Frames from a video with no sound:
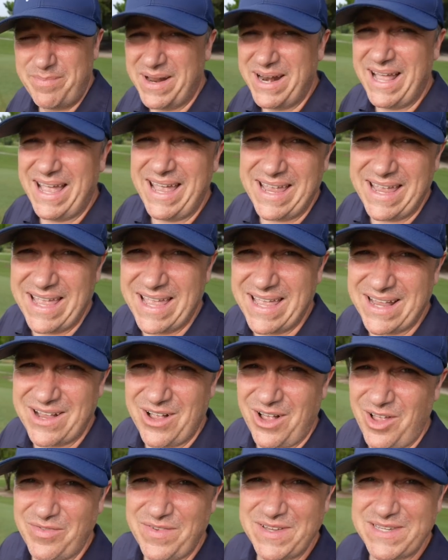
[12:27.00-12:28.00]
But hey,
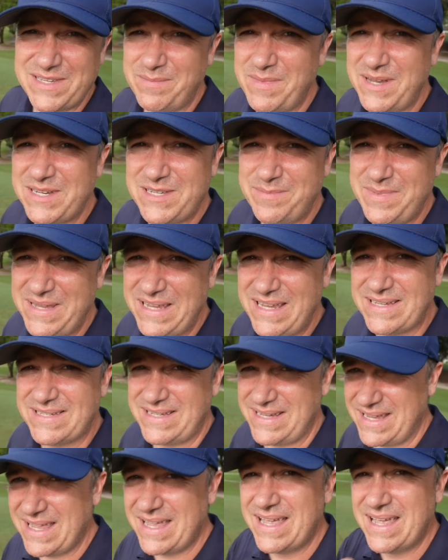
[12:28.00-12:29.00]
golf isn't meant to be
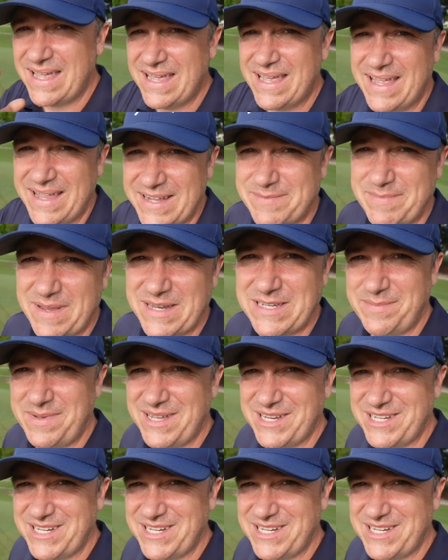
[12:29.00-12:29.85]
easy. It's meant to be a